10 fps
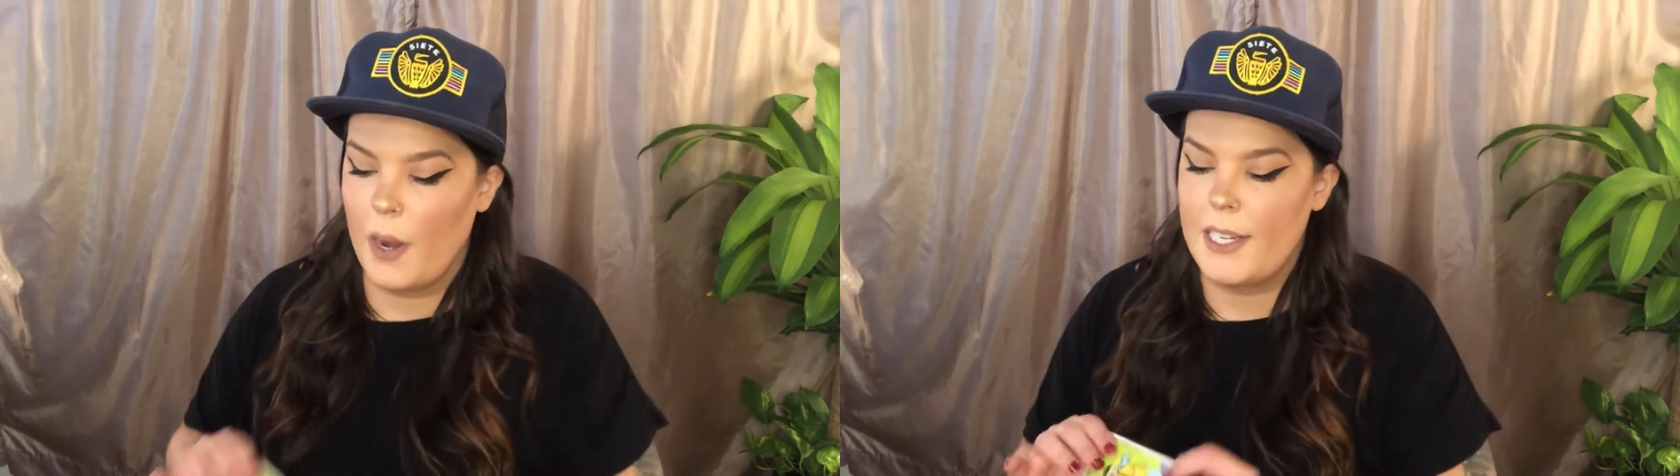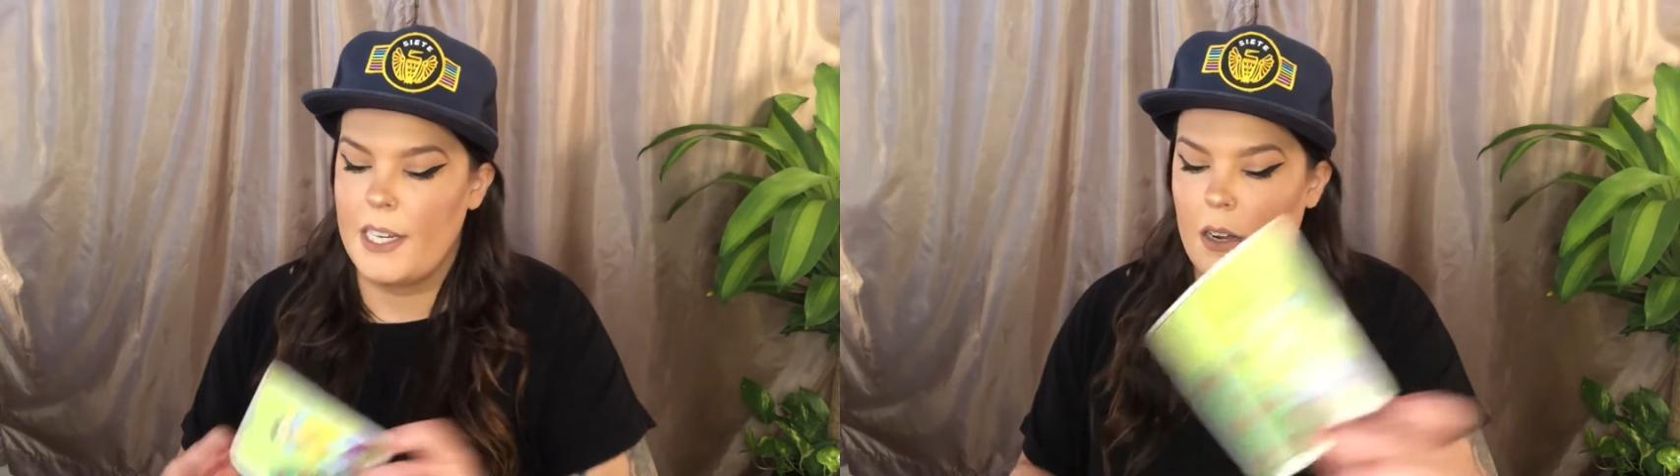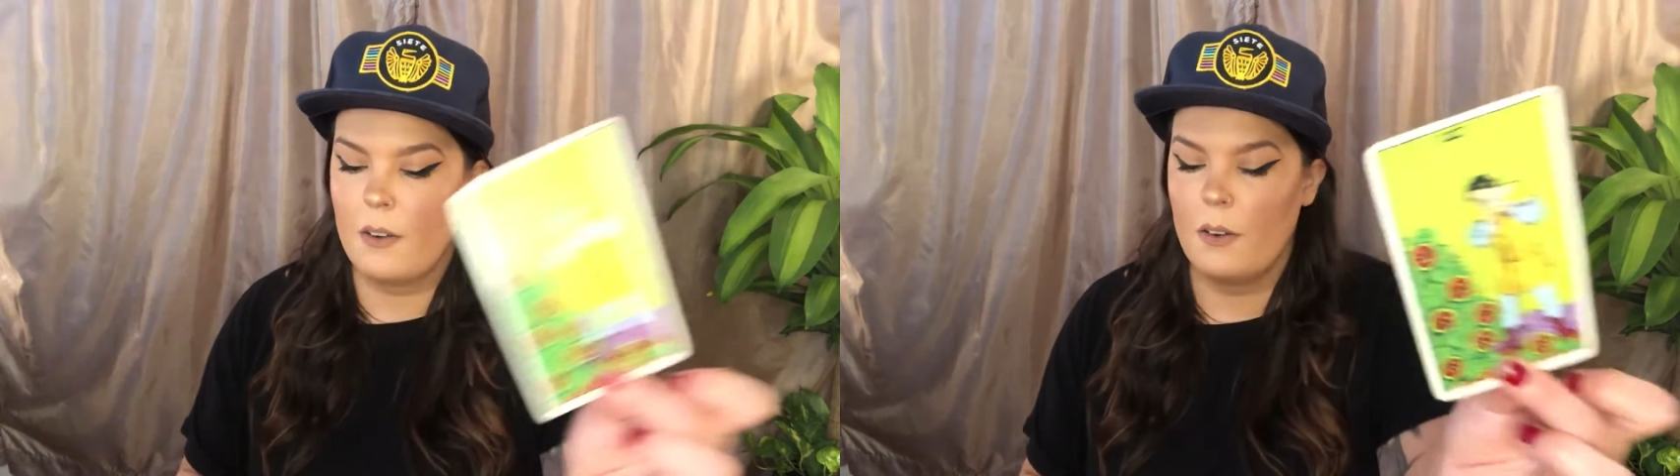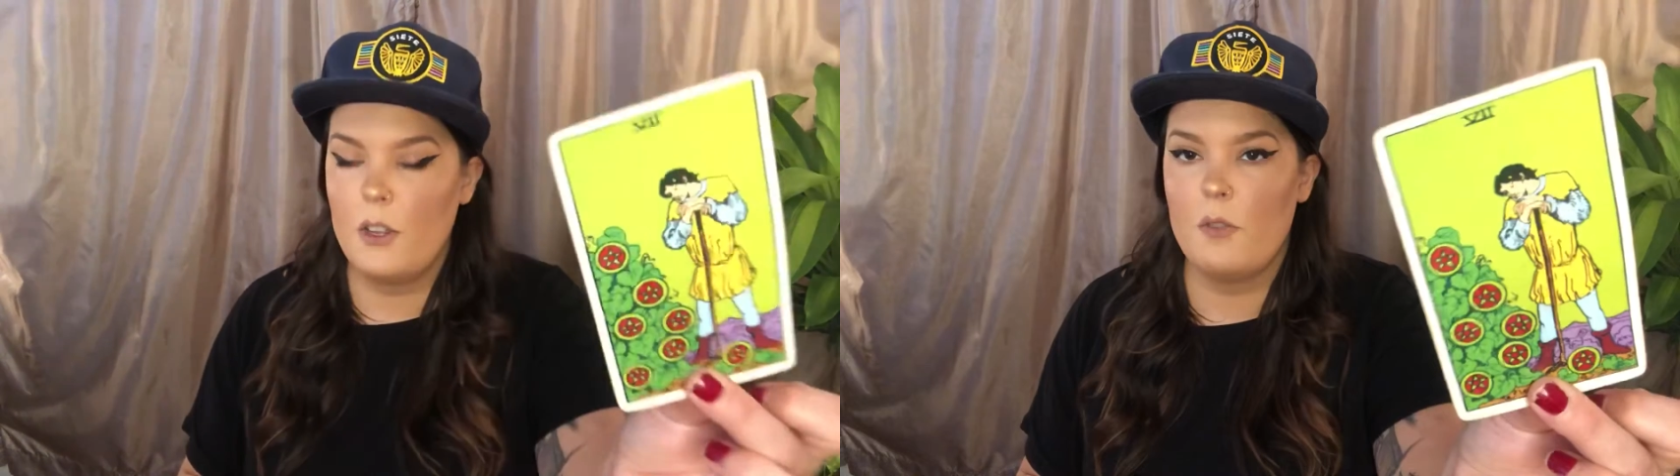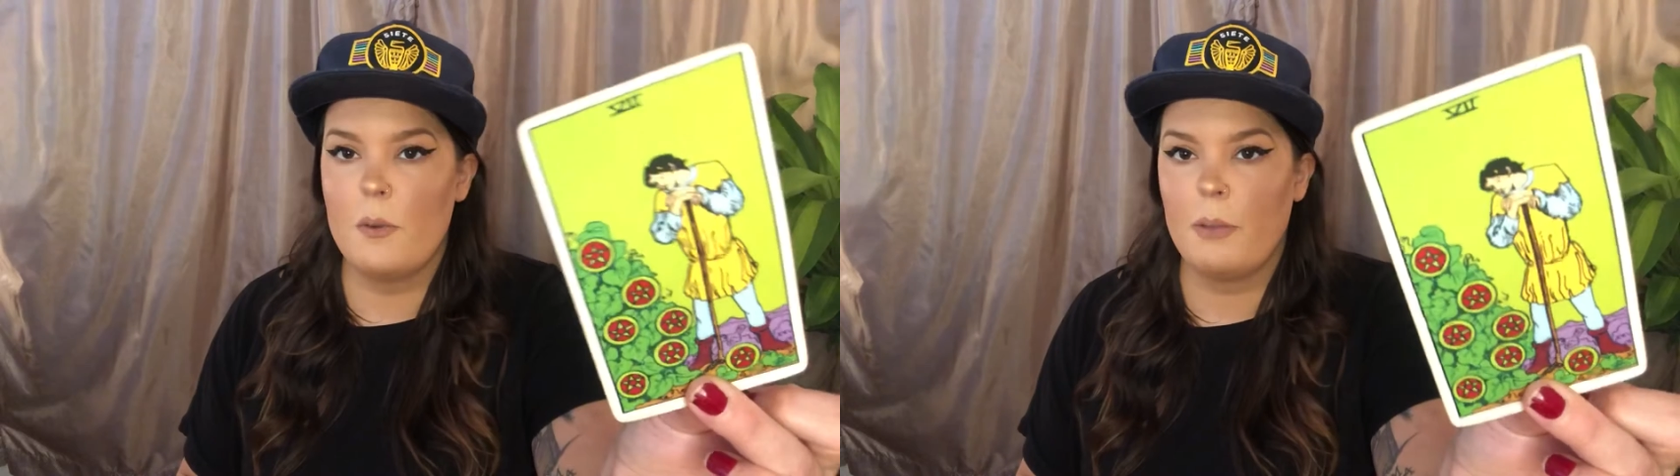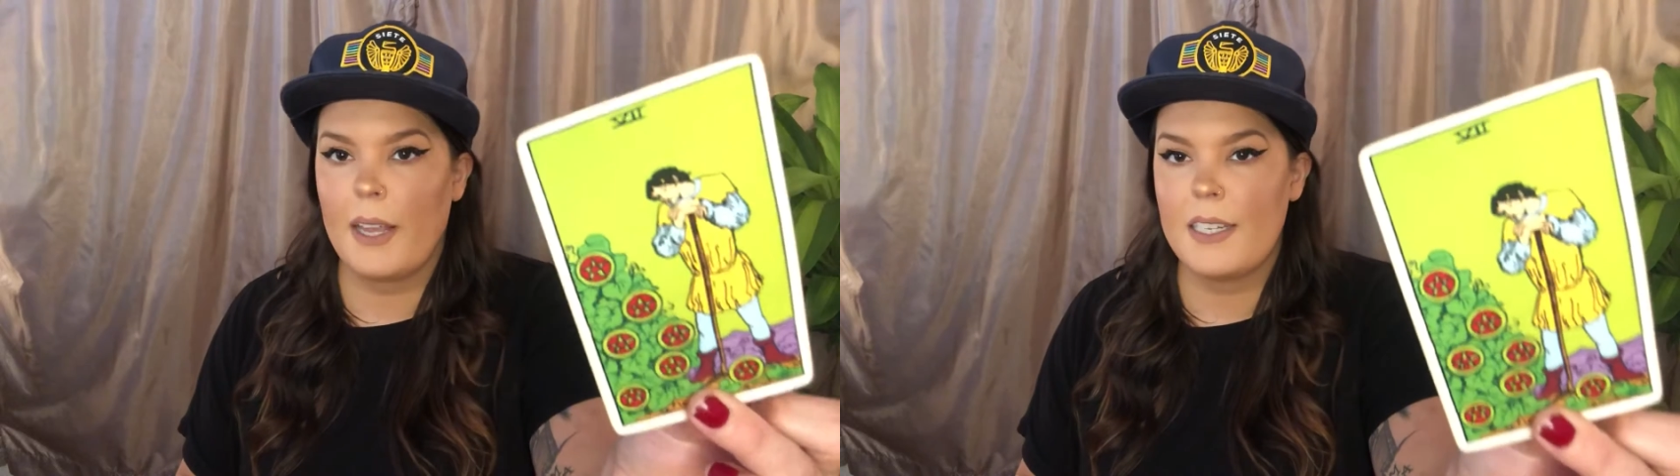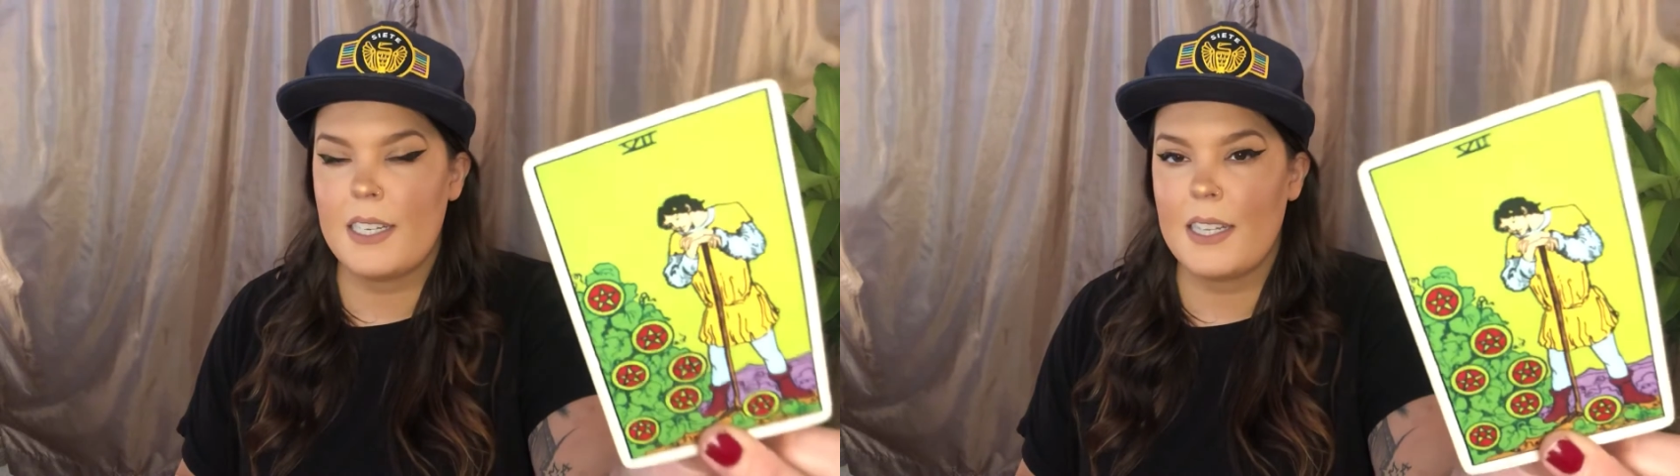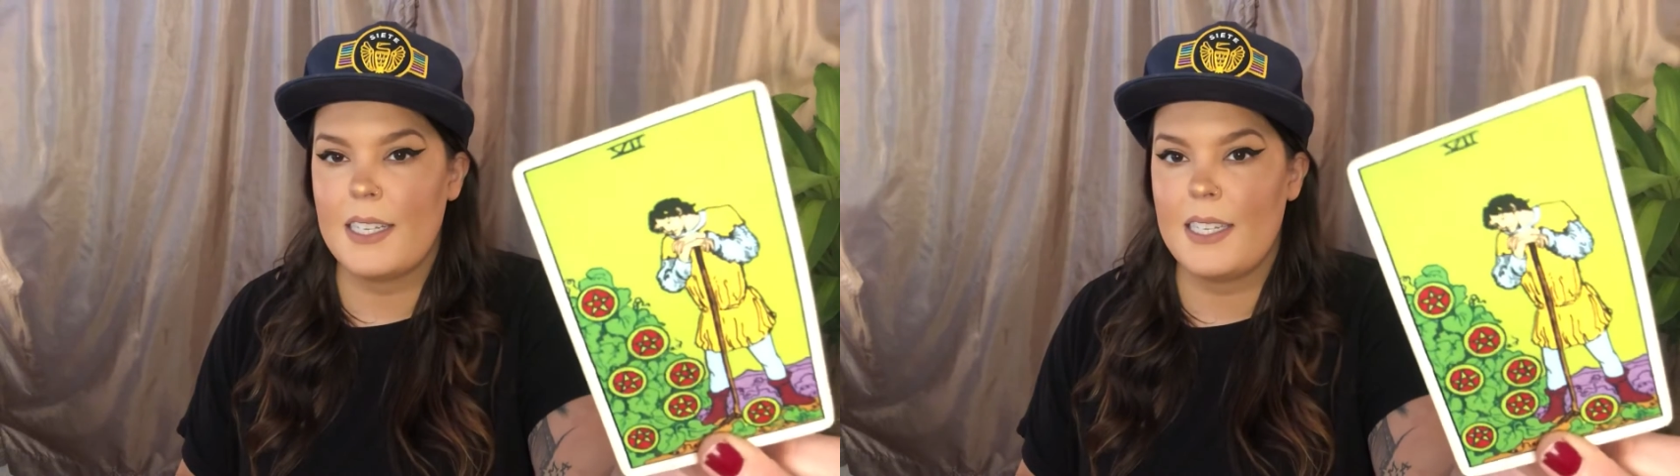waiting, you've been
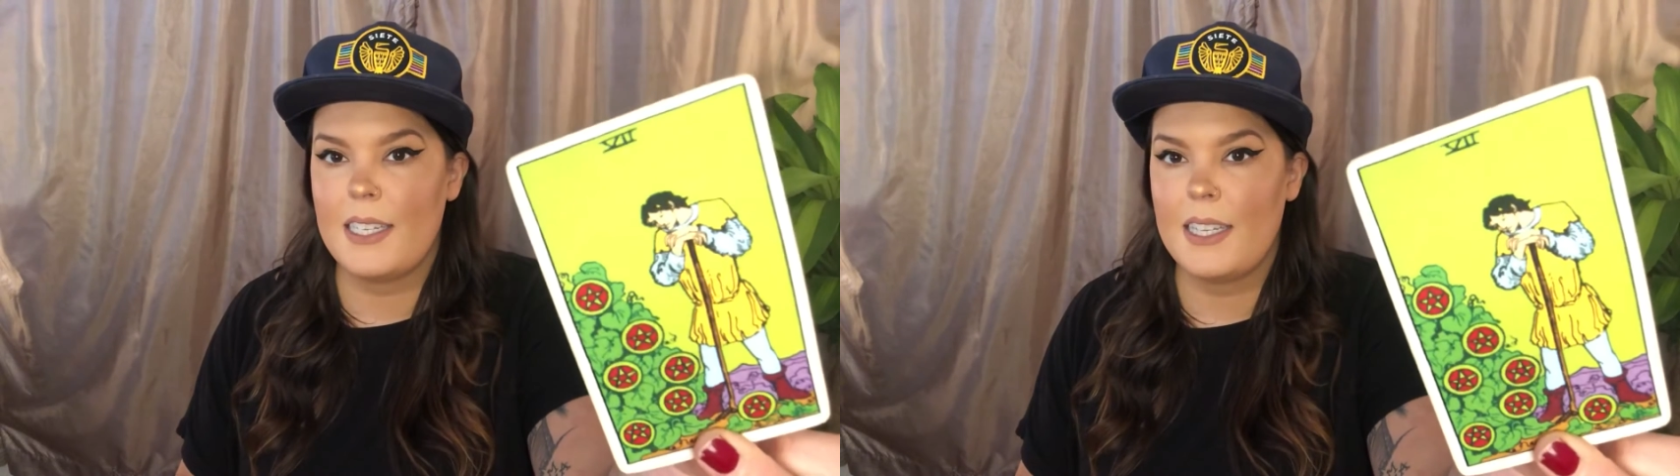planting this,